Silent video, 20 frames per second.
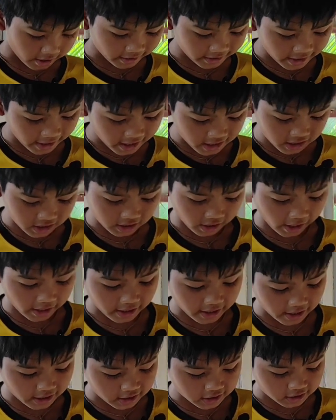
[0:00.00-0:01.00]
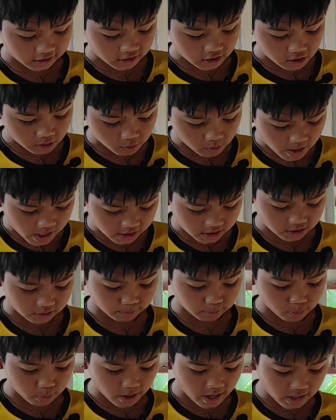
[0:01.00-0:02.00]
I get it. I get it. Watch,
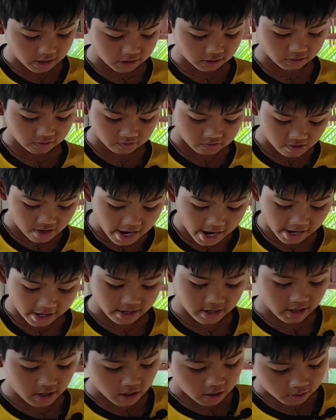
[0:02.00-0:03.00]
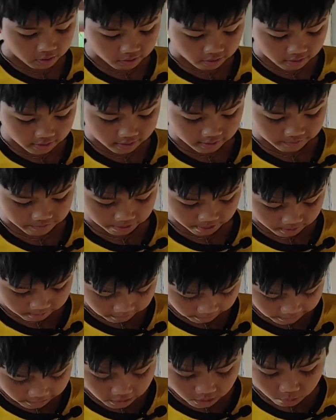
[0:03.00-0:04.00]
brush, friend. Um,
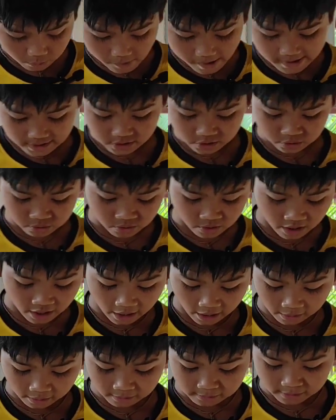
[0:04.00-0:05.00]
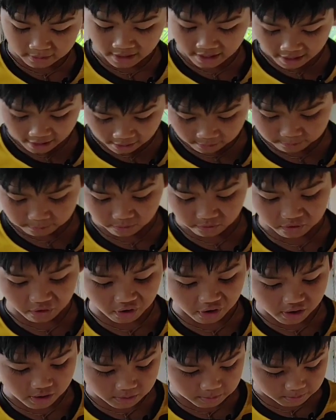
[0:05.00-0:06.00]
wash your hand
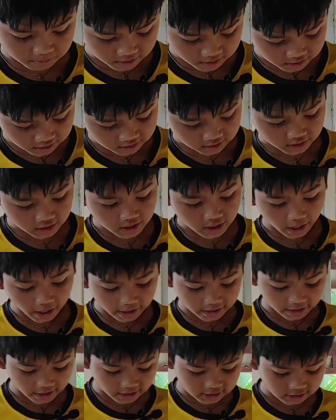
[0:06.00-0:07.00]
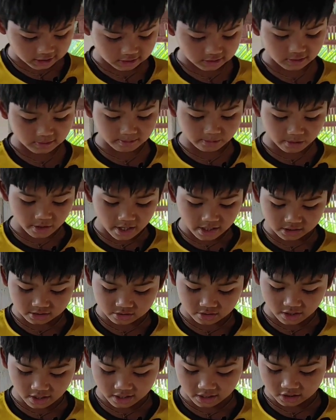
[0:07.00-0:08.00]
before me. I get it. Where's
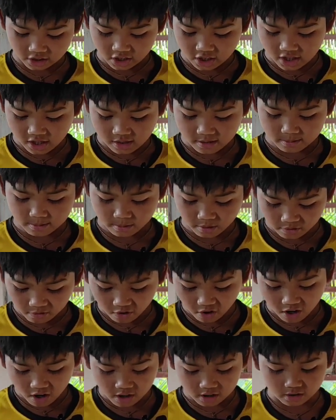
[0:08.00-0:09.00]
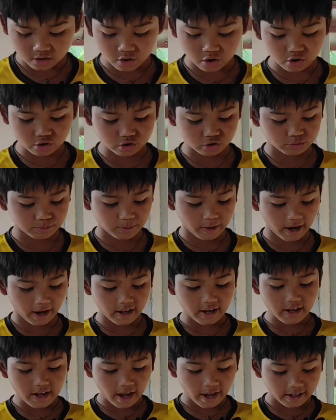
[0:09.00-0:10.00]
your teeth Before go to bed.
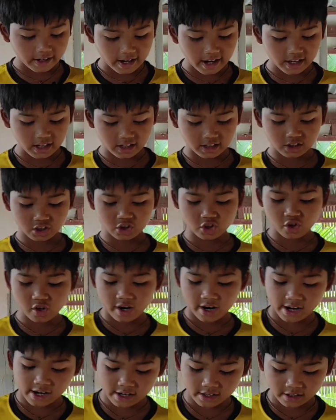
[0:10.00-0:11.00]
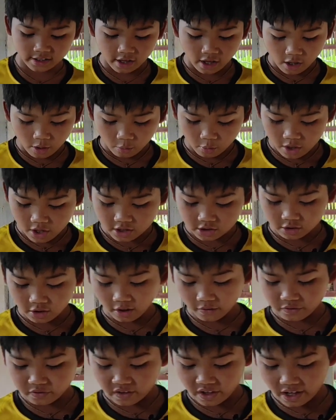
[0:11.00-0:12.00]
I get it. Sure. with
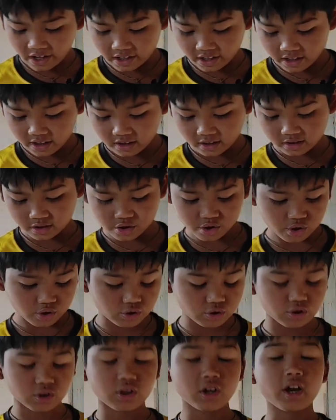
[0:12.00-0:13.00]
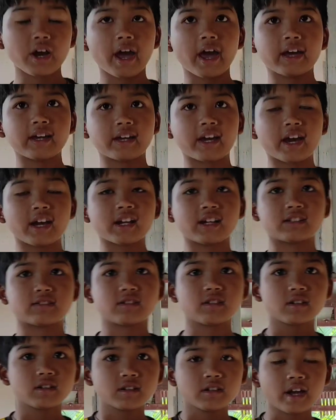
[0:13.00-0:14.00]
your friend in school? I get it.
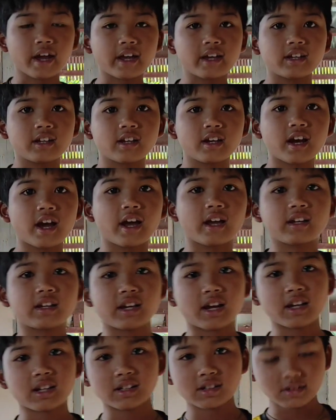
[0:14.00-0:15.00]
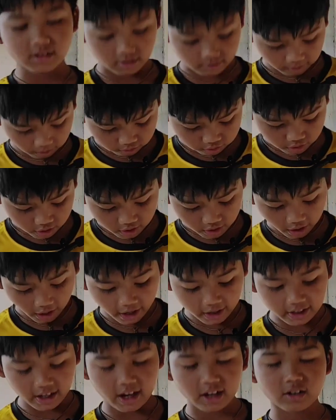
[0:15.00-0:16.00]
I I get it. Well,
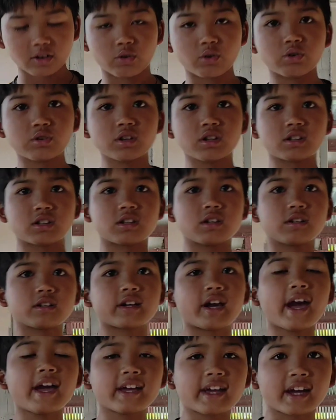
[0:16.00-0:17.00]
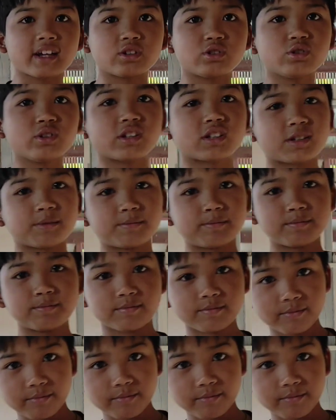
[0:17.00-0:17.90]
I can go it. I can do it.